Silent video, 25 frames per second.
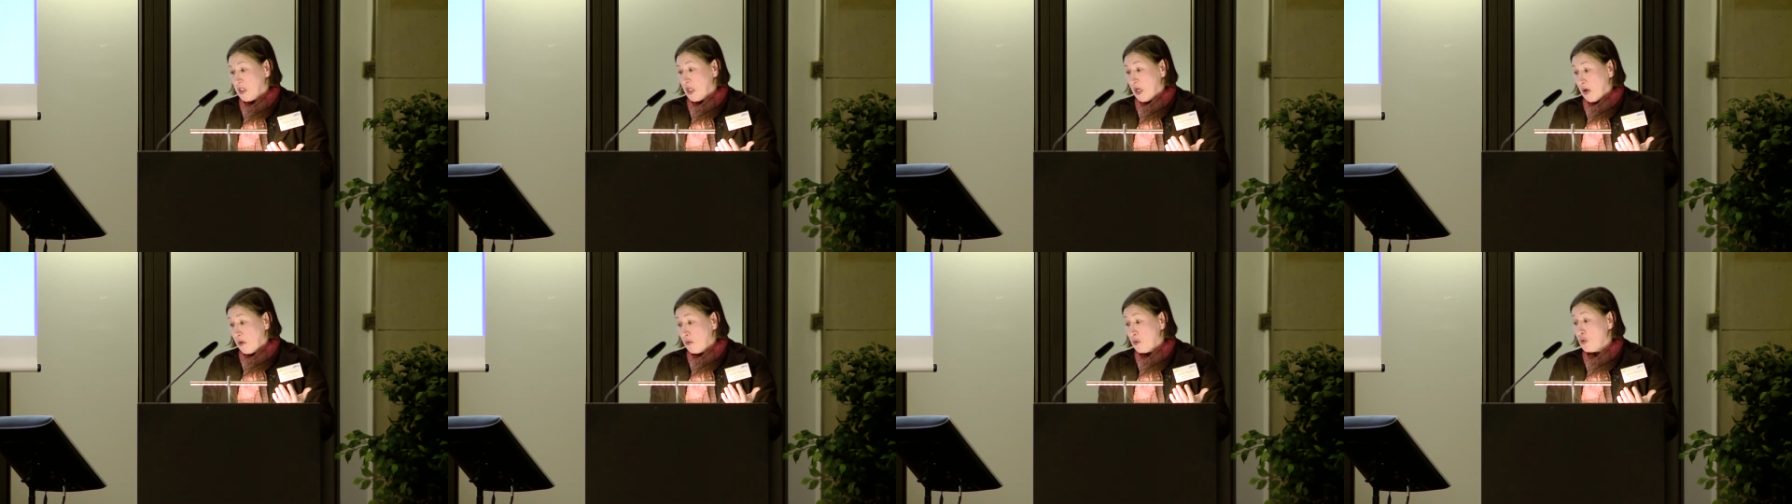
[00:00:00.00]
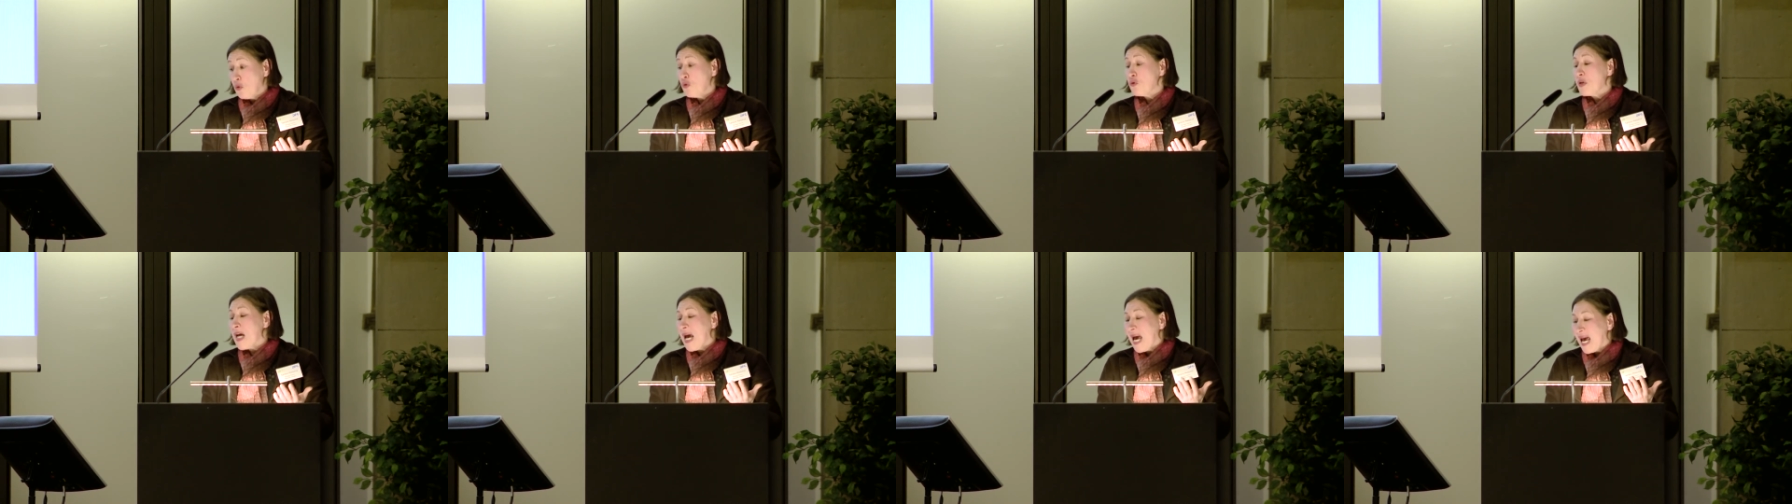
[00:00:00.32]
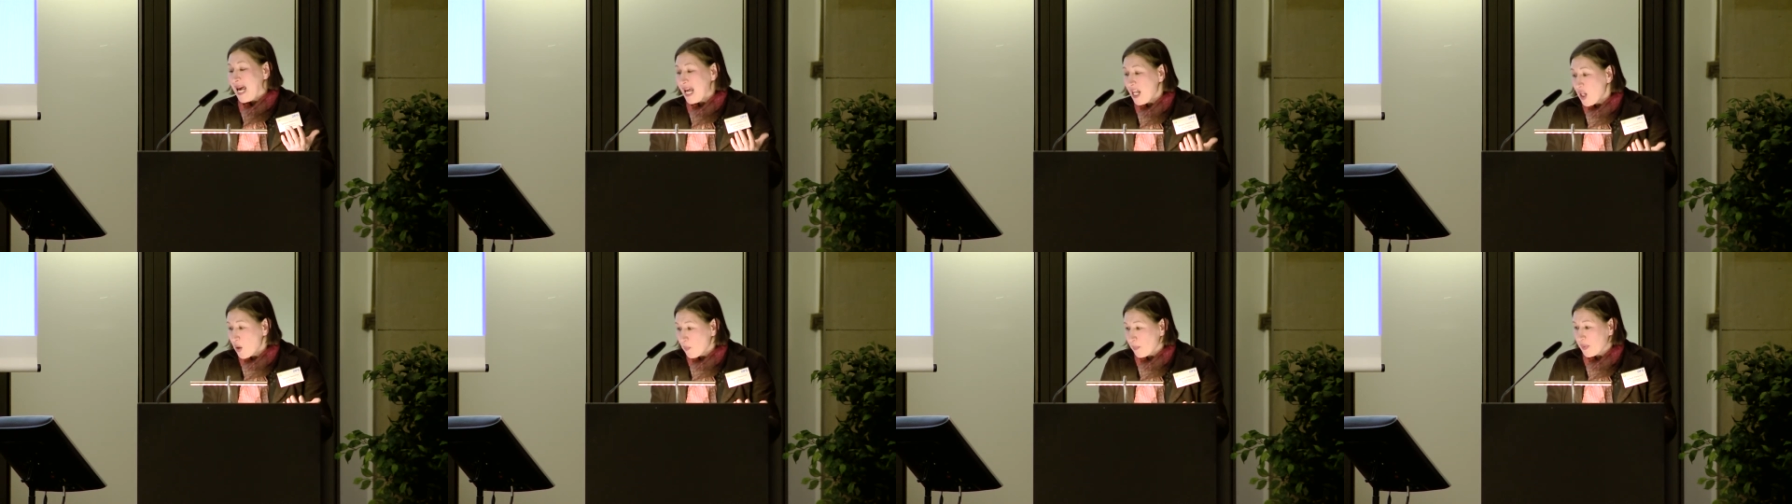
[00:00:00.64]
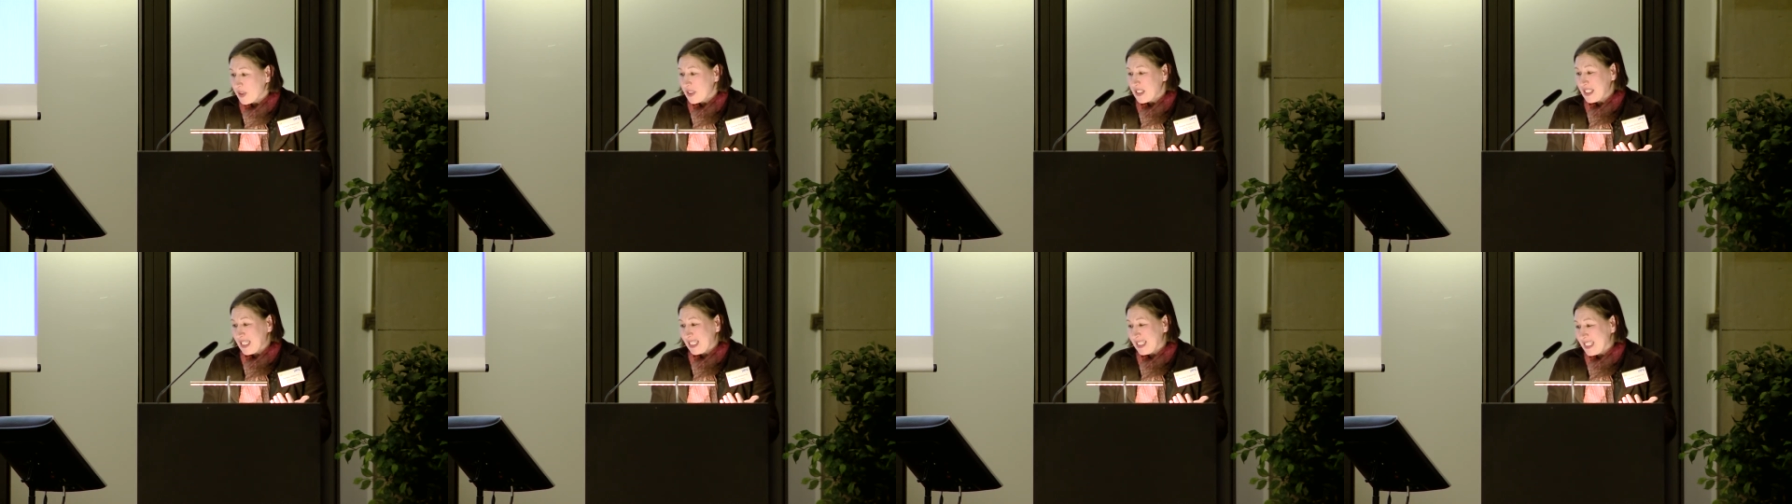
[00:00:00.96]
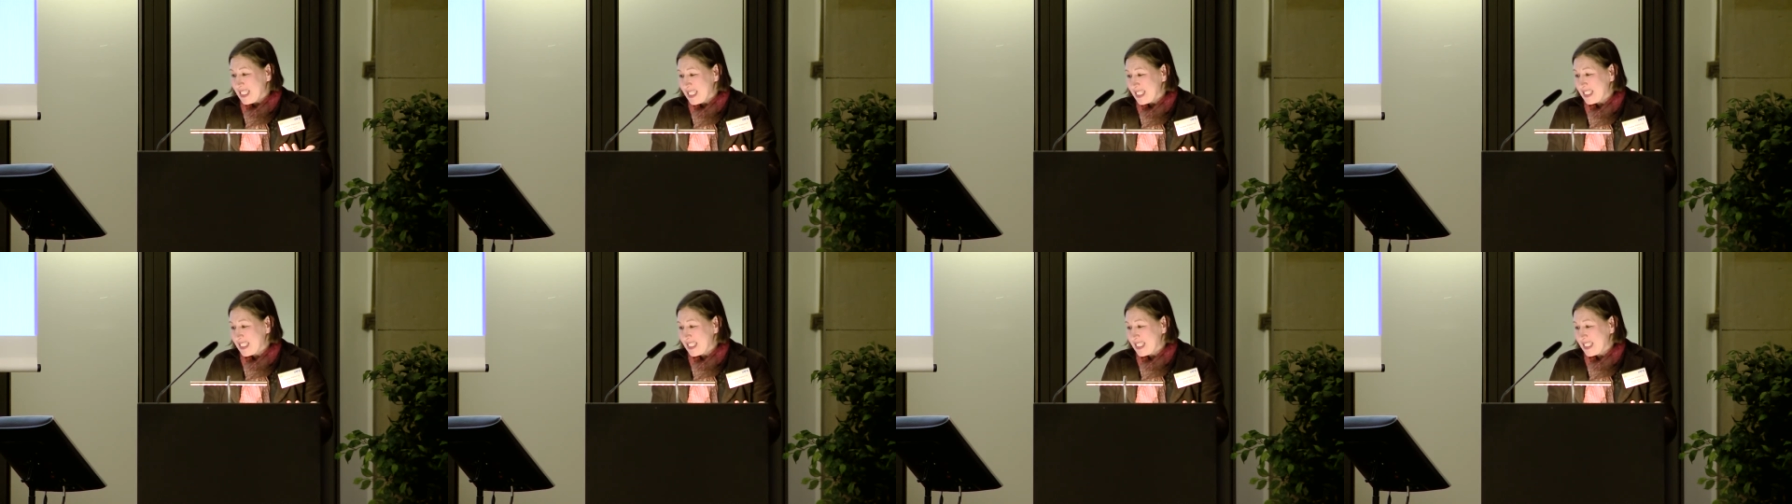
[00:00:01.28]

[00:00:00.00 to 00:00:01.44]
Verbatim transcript: know, could help setting